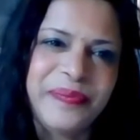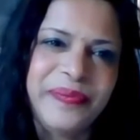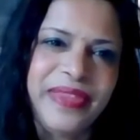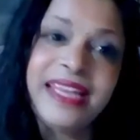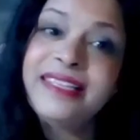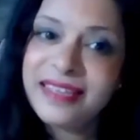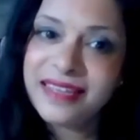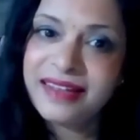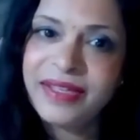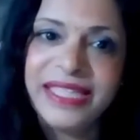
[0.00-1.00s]

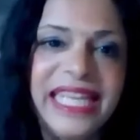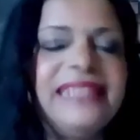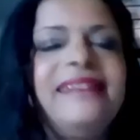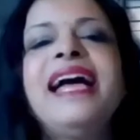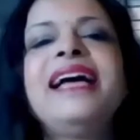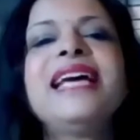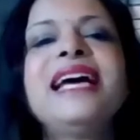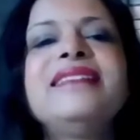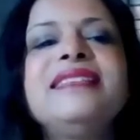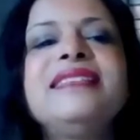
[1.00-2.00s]
India, on the other hand,
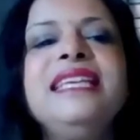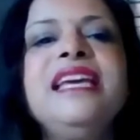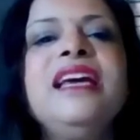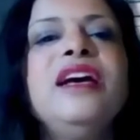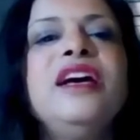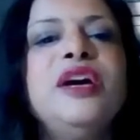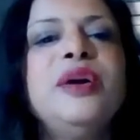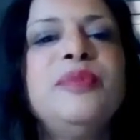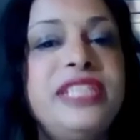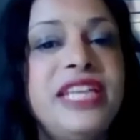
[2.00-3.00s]
has the
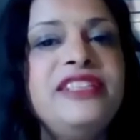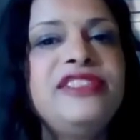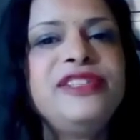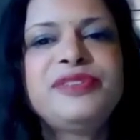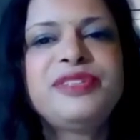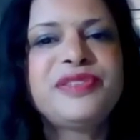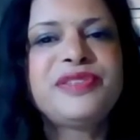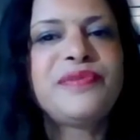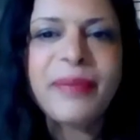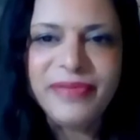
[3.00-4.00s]
potential to
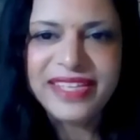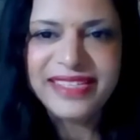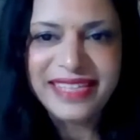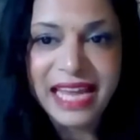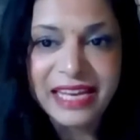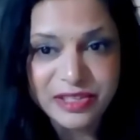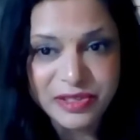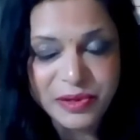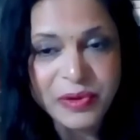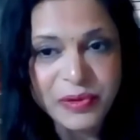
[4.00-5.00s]
disrupt the status
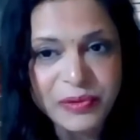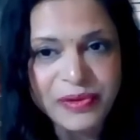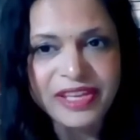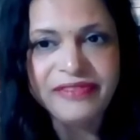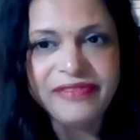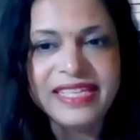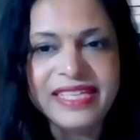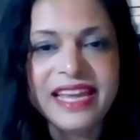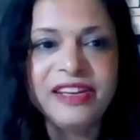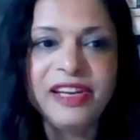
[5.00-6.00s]
quo if it
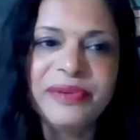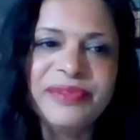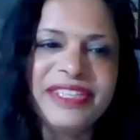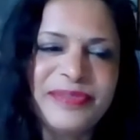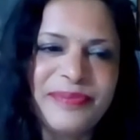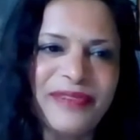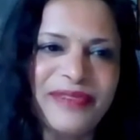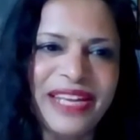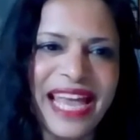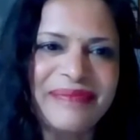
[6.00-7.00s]
can close its power
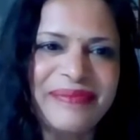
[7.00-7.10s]
gap.